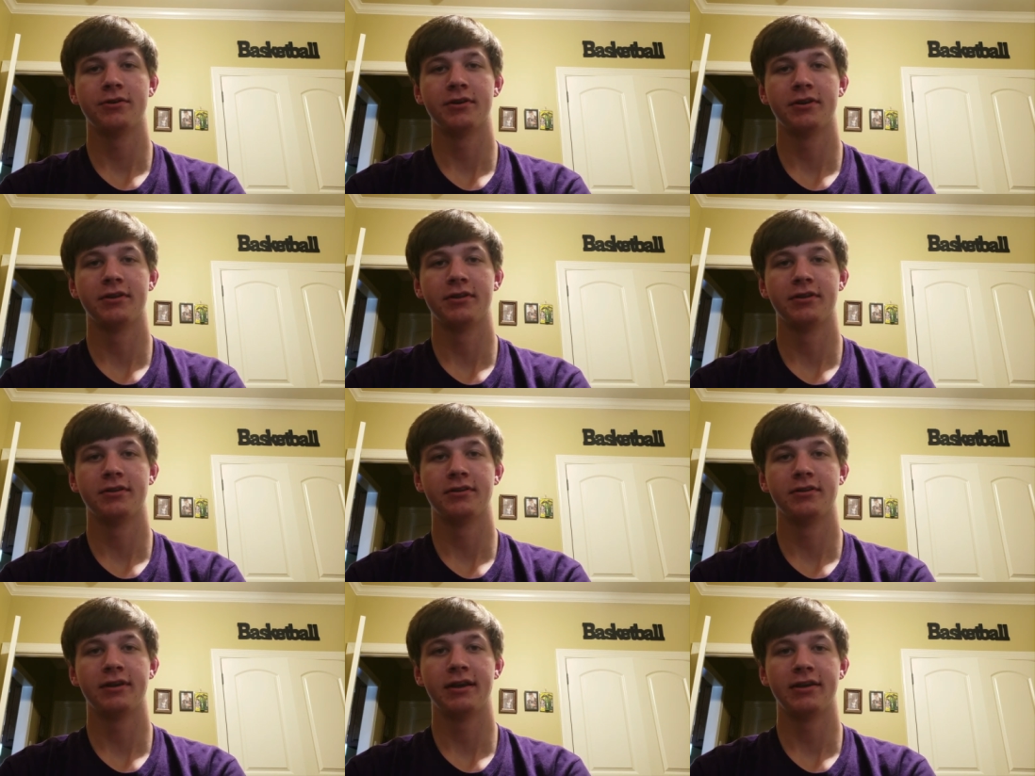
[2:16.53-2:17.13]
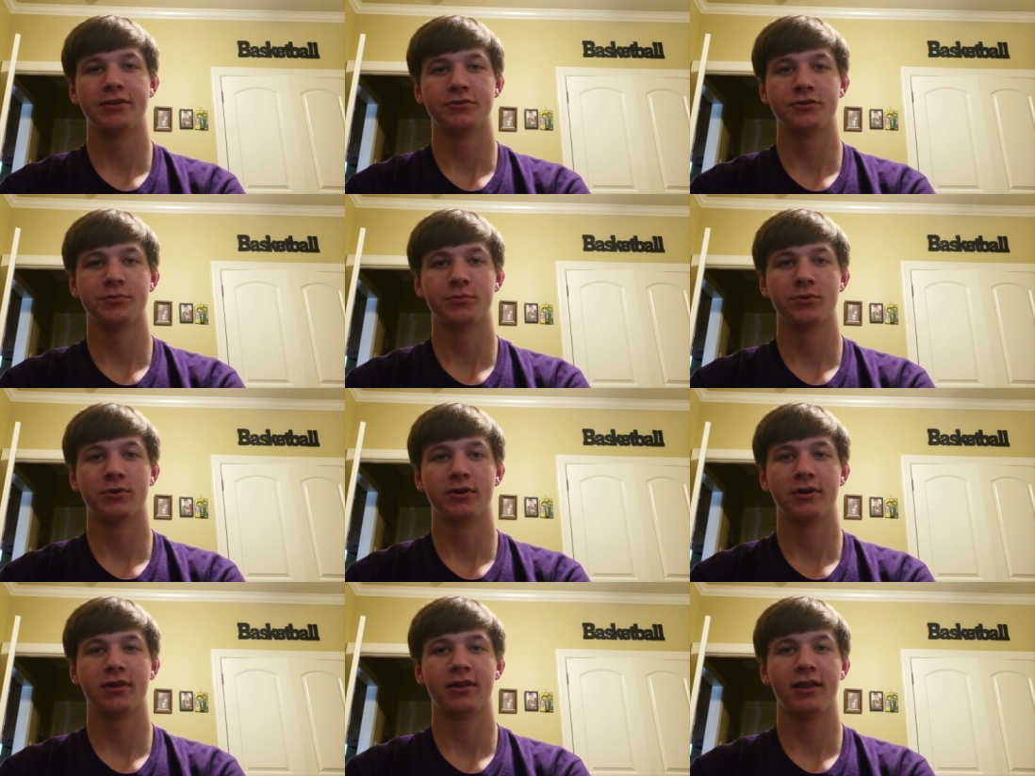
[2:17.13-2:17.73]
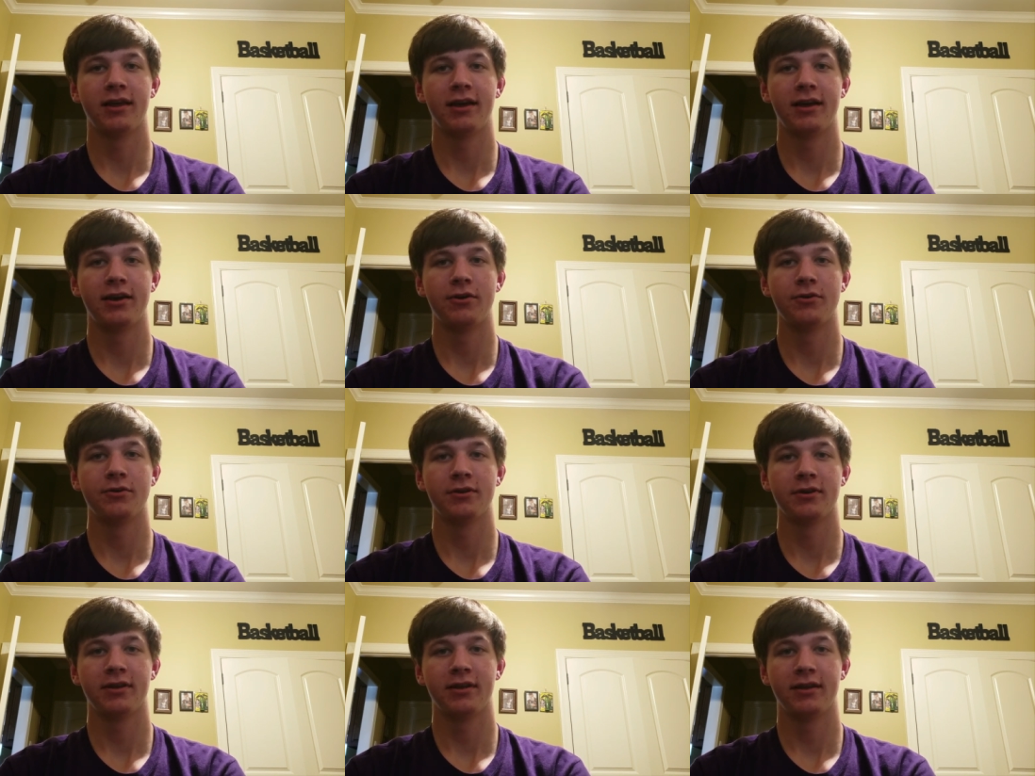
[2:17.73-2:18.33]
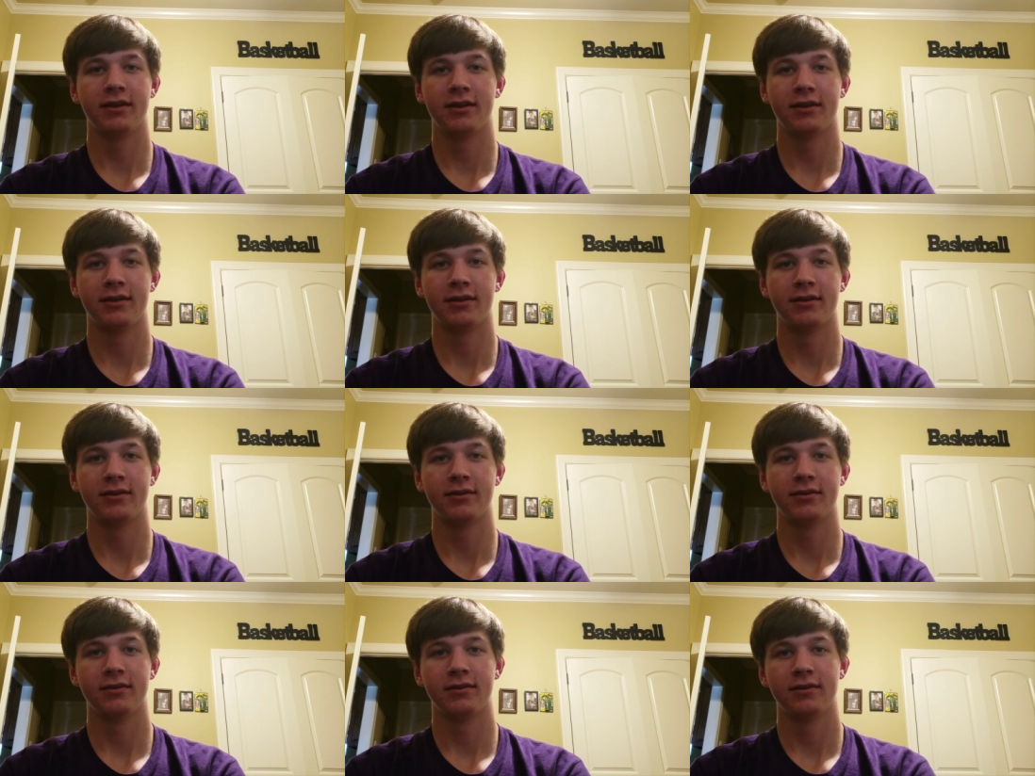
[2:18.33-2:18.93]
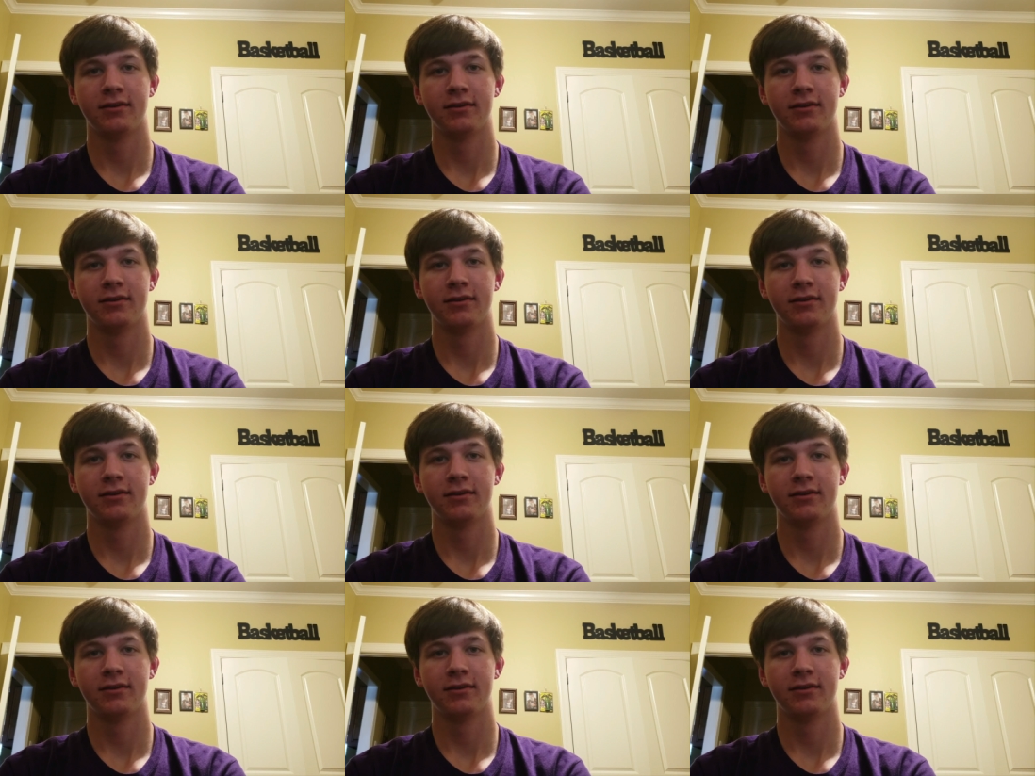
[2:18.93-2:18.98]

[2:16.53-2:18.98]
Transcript: in Astroprint Cloud, and